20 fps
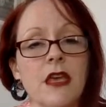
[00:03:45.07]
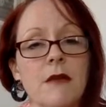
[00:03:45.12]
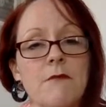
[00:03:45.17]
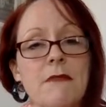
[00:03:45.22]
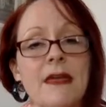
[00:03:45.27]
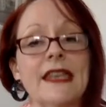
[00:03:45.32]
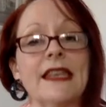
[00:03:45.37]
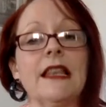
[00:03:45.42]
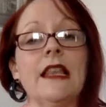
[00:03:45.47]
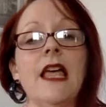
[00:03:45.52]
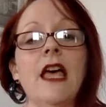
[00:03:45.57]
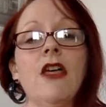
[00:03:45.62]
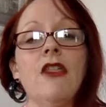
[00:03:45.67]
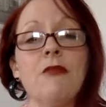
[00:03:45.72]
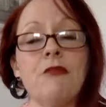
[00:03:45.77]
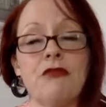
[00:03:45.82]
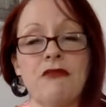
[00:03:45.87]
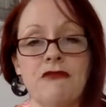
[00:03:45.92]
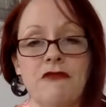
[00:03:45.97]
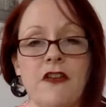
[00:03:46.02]
a mental health
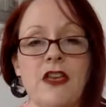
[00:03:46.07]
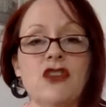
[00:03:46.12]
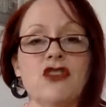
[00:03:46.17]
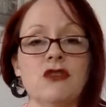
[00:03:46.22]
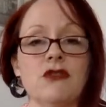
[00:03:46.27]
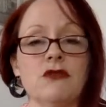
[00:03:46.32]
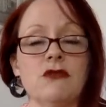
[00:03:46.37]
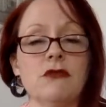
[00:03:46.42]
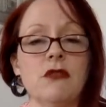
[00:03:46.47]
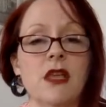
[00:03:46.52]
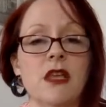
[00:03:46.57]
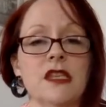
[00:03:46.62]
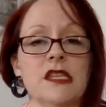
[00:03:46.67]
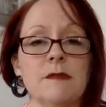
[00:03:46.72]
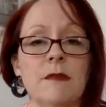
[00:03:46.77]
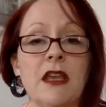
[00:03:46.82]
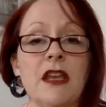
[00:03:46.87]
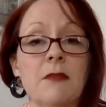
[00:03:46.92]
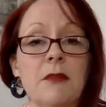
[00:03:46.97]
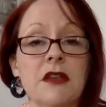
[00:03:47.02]
professional
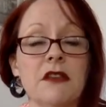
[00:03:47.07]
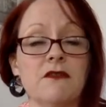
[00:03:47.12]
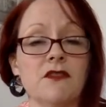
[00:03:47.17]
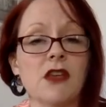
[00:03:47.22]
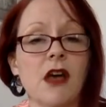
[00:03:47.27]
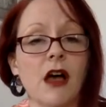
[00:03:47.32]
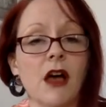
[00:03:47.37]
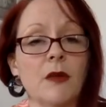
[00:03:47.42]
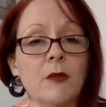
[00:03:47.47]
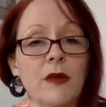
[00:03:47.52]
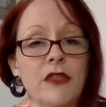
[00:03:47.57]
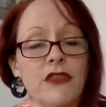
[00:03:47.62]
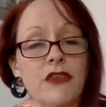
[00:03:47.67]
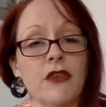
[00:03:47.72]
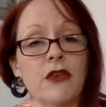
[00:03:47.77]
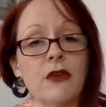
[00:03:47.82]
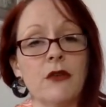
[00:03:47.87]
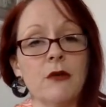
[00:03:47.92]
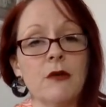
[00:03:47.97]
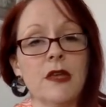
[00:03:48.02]
spend a bit of time with
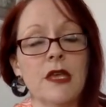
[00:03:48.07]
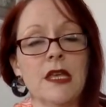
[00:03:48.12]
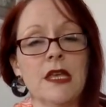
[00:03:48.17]
you,